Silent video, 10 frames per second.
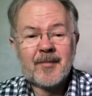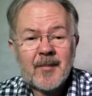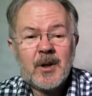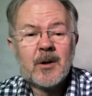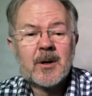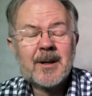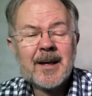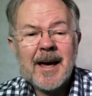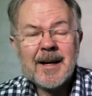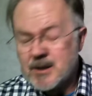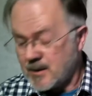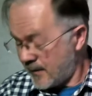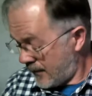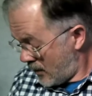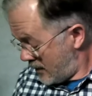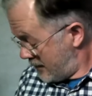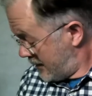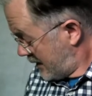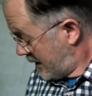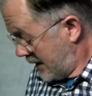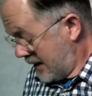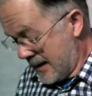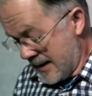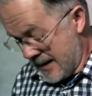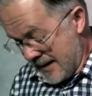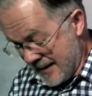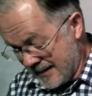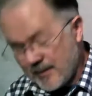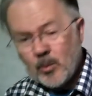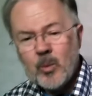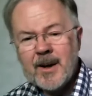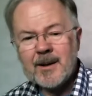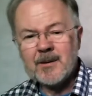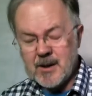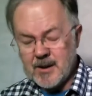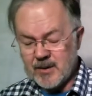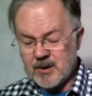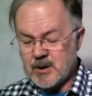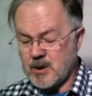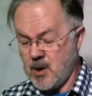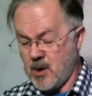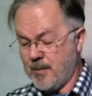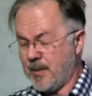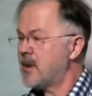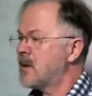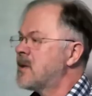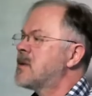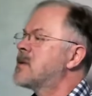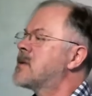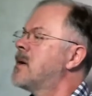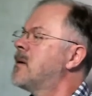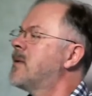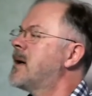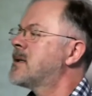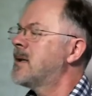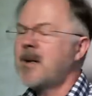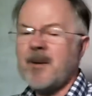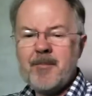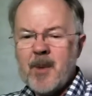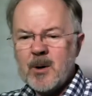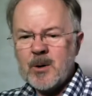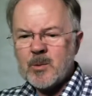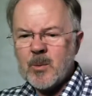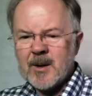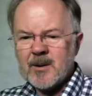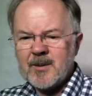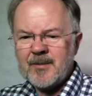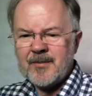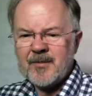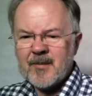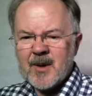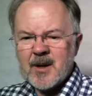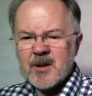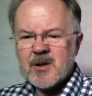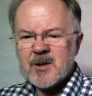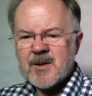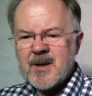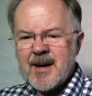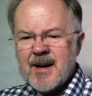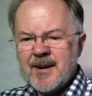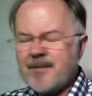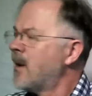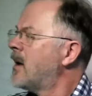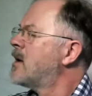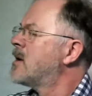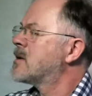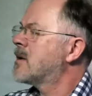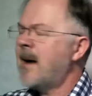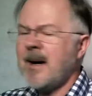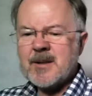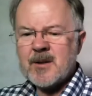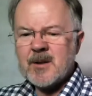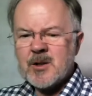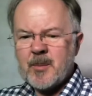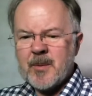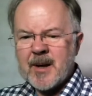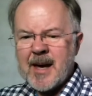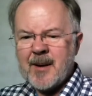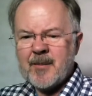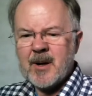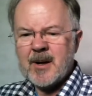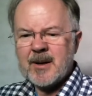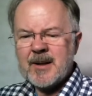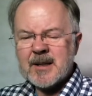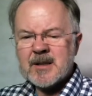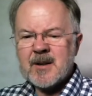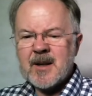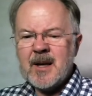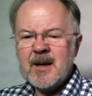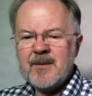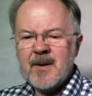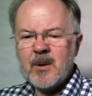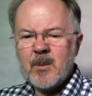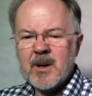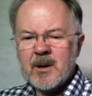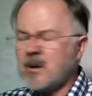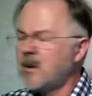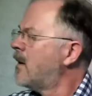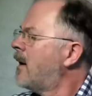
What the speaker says: you can get from the wheel at the top. So there's a mode wheel just there. So that is at the top of the camera next to the EV wheel.